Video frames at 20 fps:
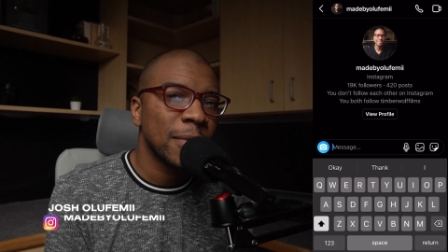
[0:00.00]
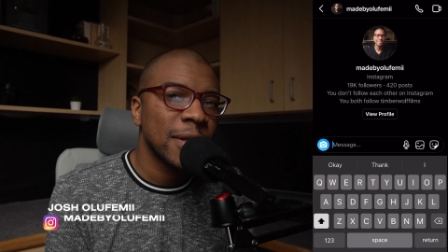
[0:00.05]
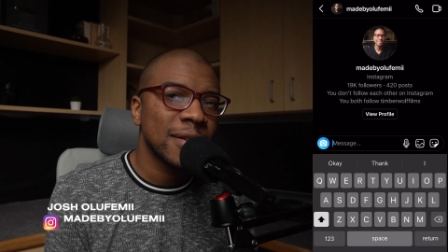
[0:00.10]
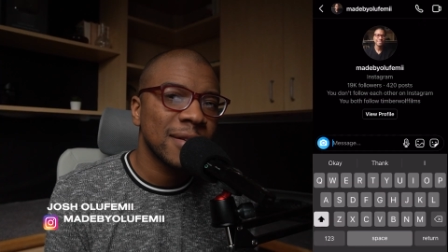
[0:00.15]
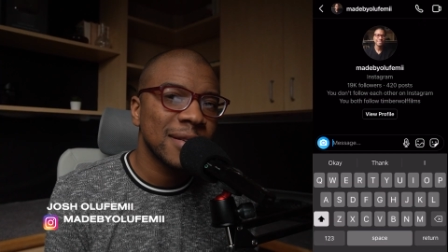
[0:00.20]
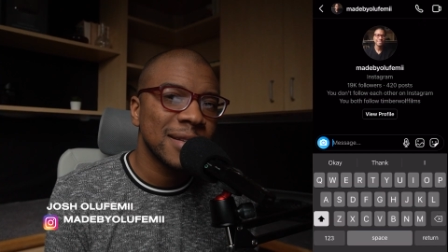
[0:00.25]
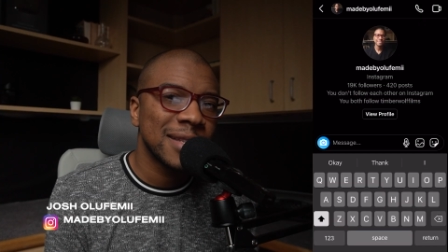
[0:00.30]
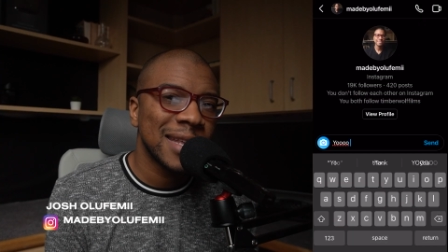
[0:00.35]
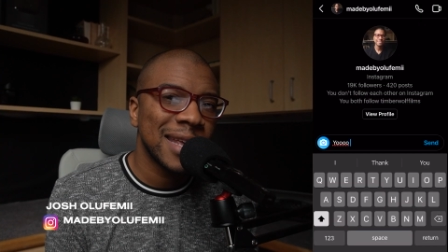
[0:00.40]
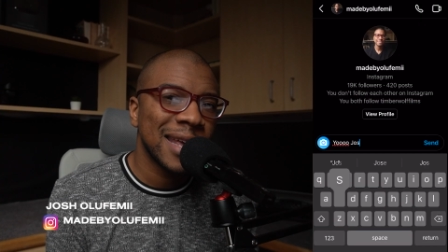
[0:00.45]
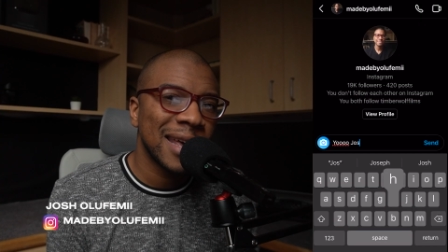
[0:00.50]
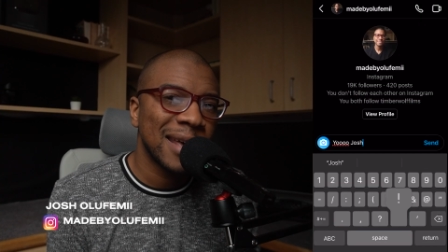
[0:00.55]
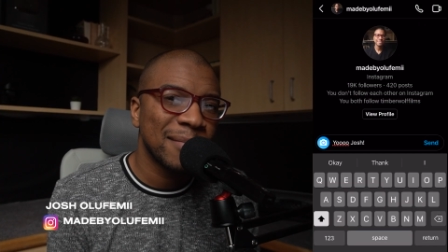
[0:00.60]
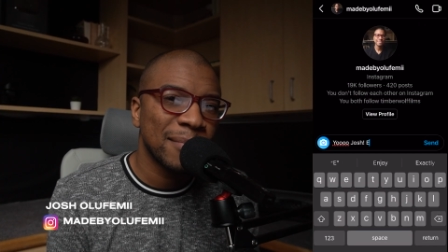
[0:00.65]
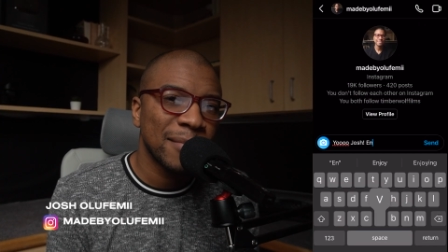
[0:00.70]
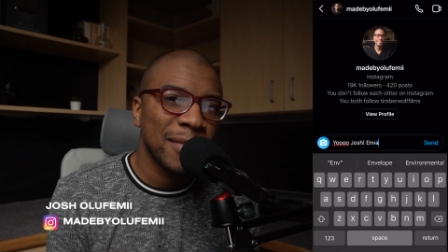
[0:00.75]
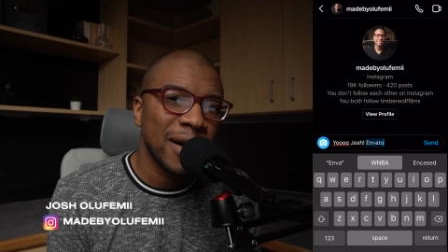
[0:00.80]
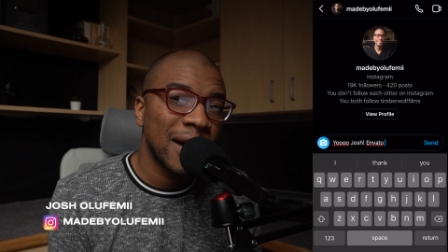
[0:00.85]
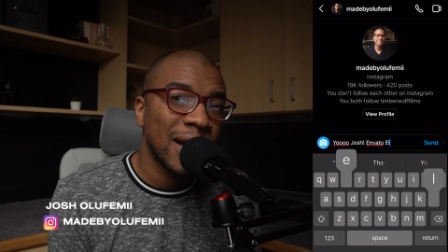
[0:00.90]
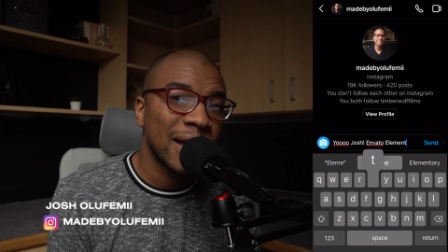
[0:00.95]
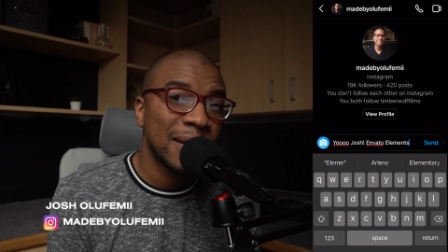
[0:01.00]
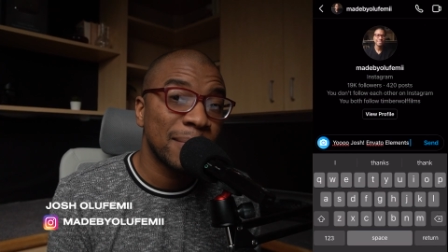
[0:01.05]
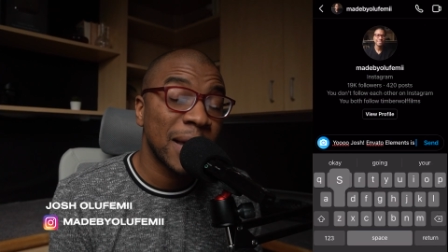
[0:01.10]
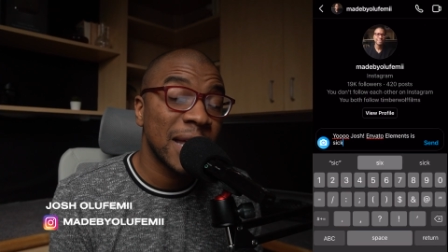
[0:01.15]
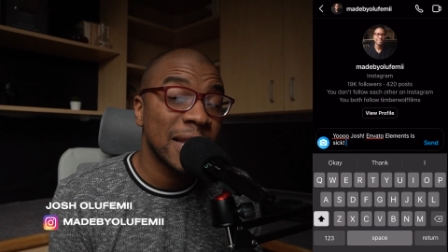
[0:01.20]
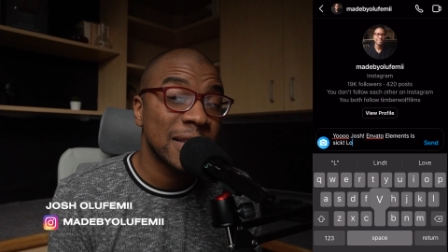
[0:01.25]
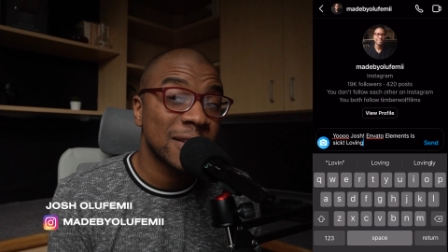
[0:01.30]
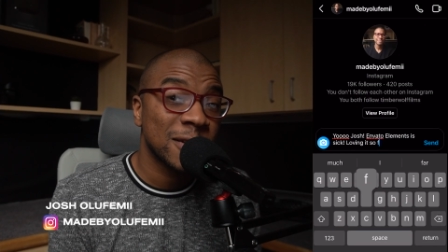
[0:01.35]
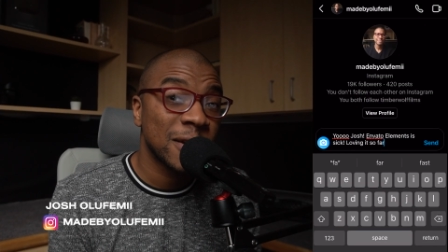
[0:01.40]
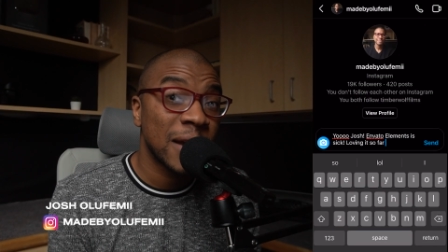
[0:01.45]
me a little DM on my
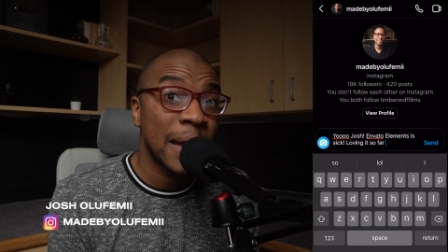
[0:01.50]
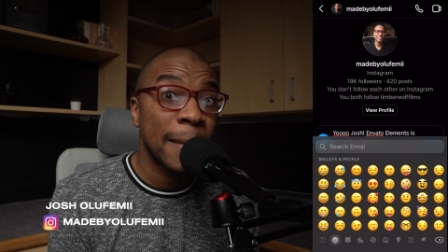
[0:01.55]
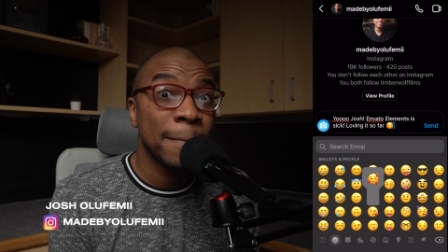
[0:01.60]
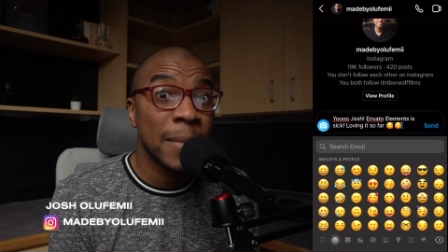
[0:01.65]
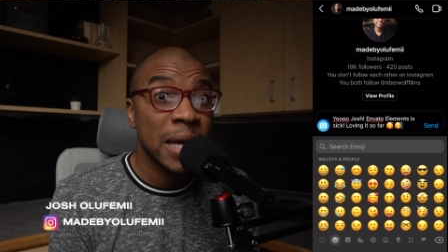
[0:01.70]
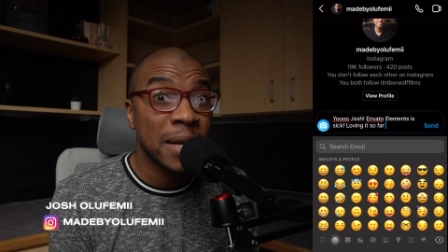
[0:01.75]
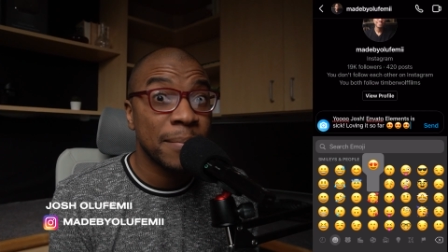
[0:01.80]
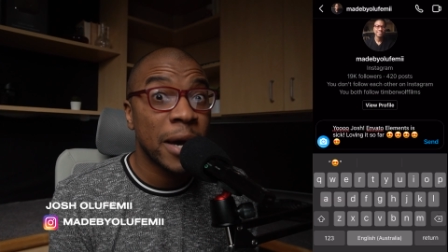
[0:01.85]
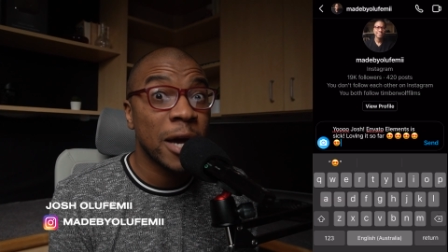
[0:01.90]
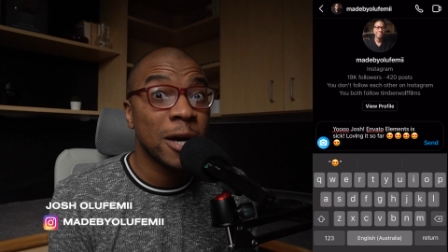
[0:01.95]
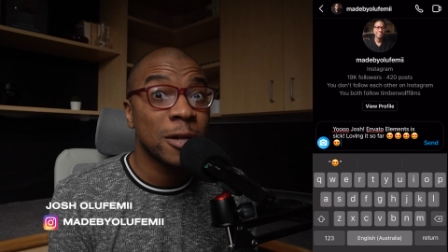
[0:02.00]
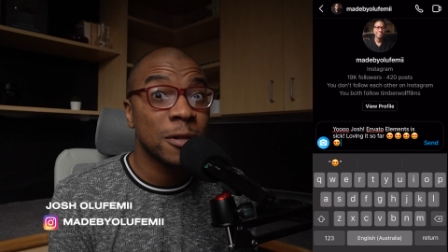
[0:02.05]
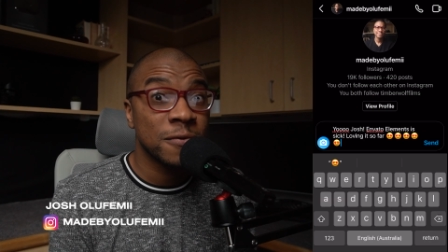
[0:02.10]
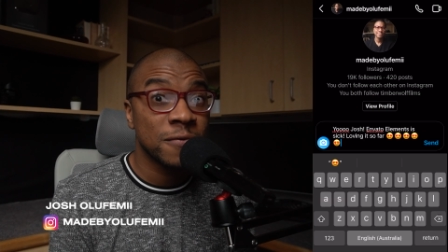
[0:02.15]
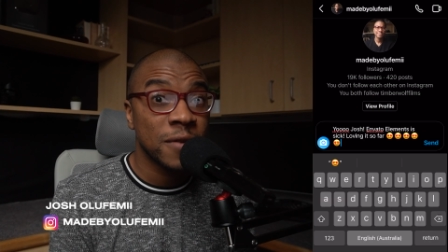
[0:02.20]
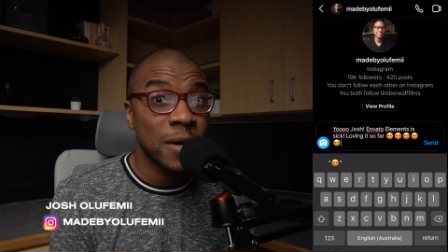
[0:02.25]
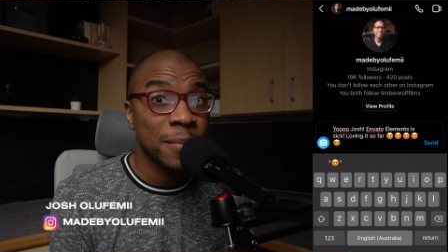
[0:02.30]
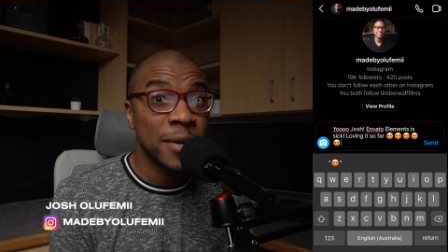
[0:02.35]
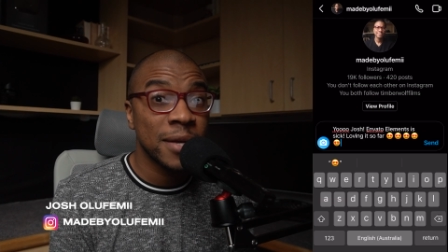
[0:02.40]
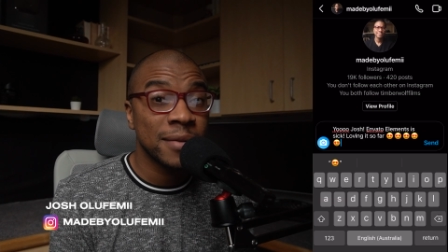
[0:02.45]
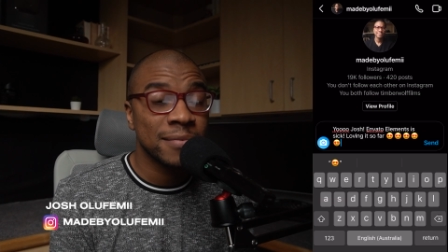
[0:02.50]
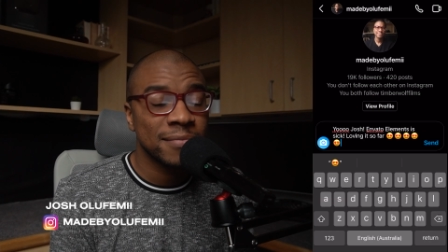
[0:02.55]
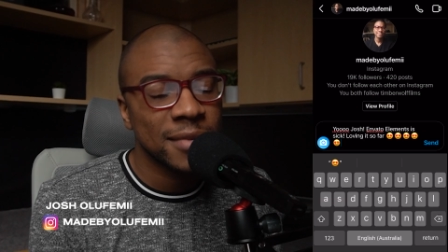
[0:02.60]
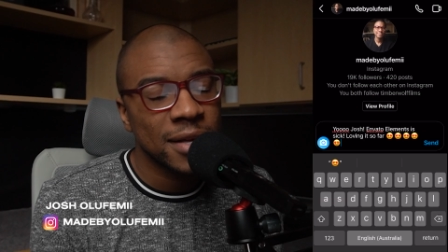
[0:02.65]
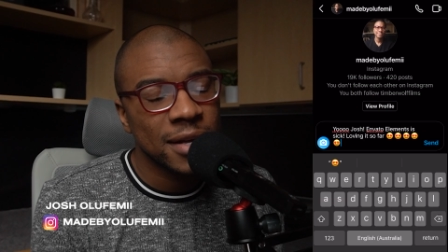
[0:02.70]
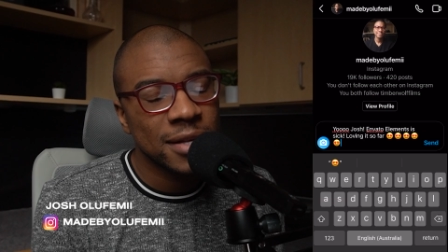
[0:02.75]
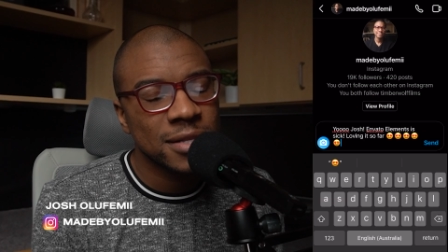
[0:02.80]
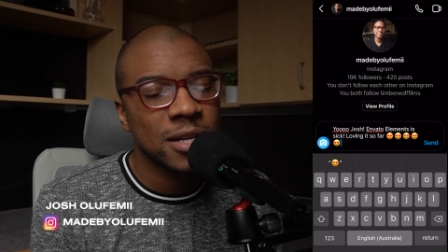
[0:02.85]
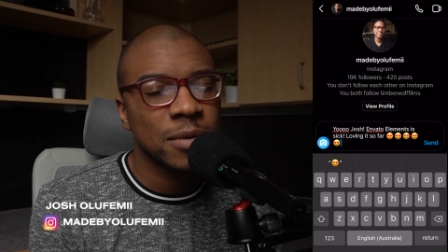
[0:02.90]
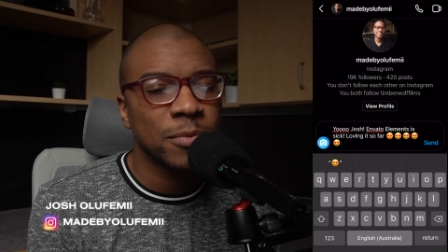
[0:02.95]
Instagram, Made by Olufemii,
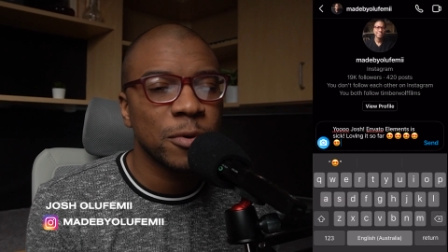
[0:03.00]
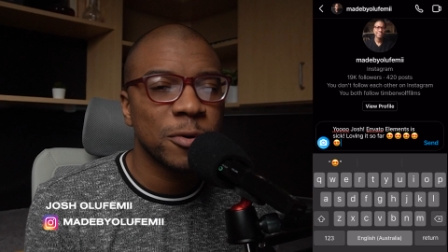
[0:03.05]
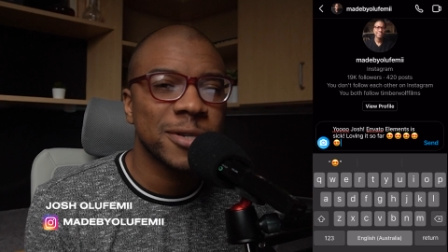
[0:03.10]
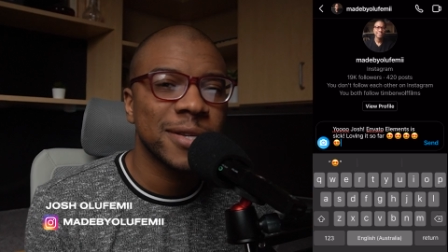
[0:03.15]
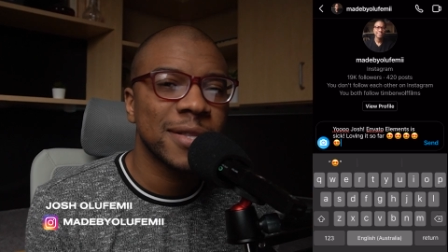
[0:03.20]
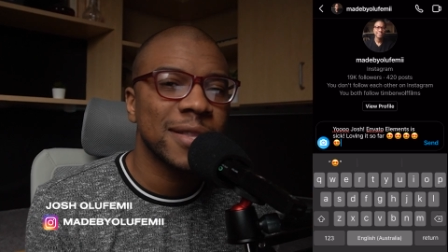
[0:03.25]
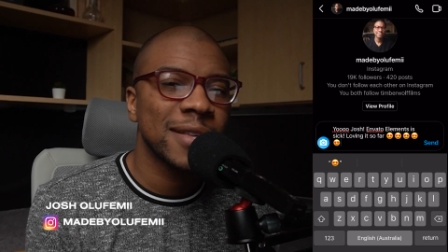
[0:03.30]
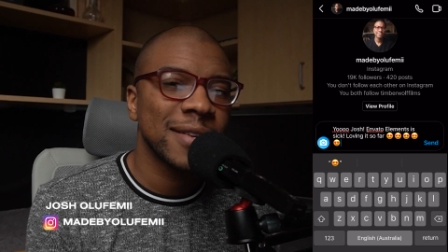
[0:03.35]
and tell me what you